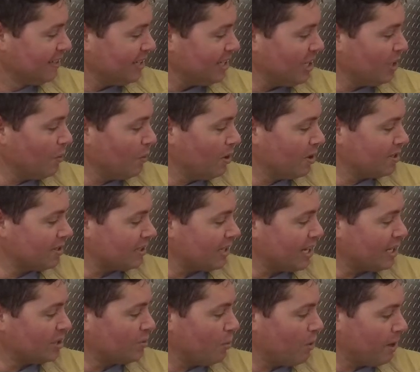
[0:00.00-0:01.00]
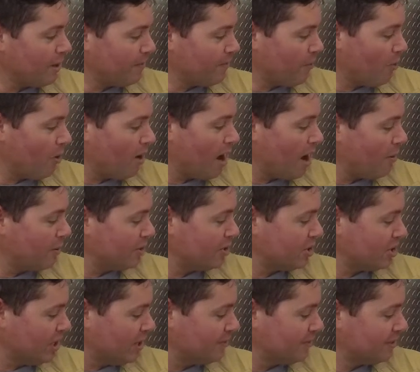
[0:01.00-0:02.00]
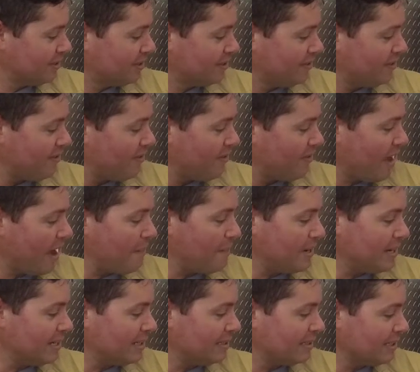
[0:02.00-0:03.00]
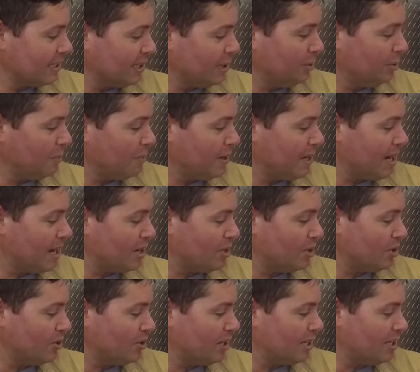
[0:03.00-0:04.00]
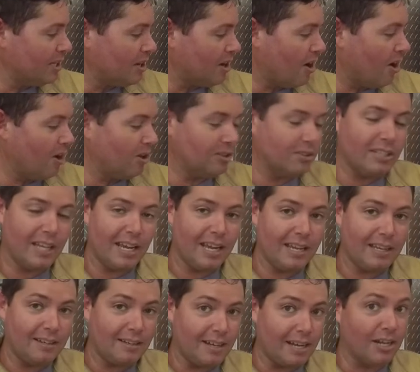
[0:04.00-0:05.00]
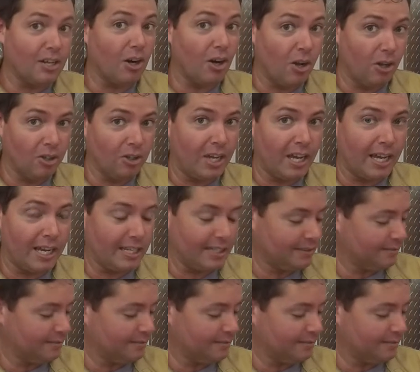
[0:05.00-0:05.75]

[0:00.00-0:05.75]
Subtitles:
He works a 24-hour shift. That means he will be on duty all day and all night.